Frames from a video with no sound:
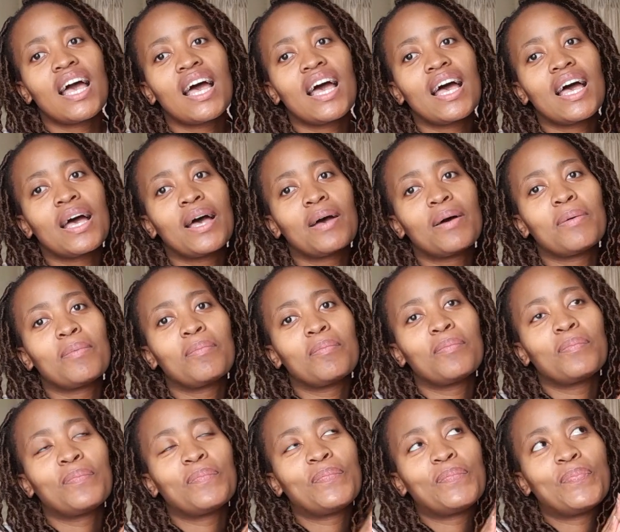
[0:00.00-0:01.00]

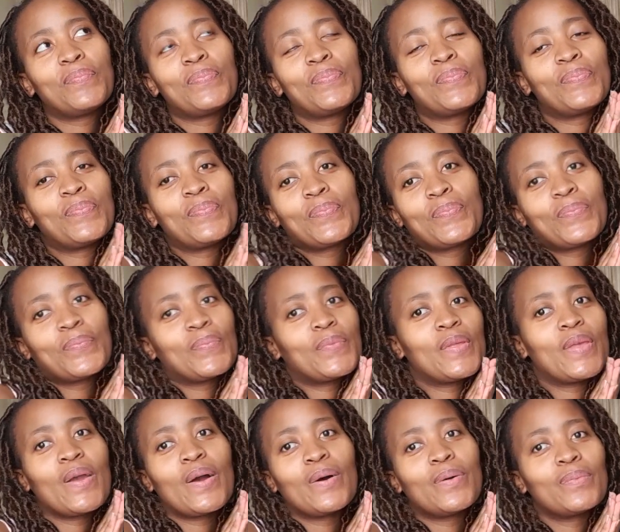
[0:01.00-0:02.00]

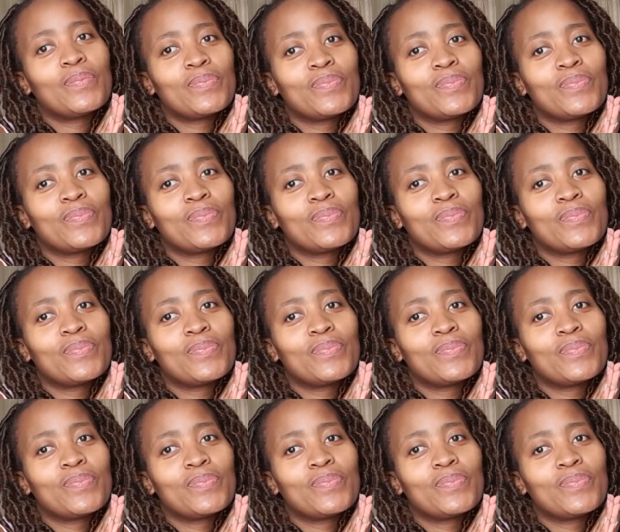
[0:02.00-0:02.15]
Yeah.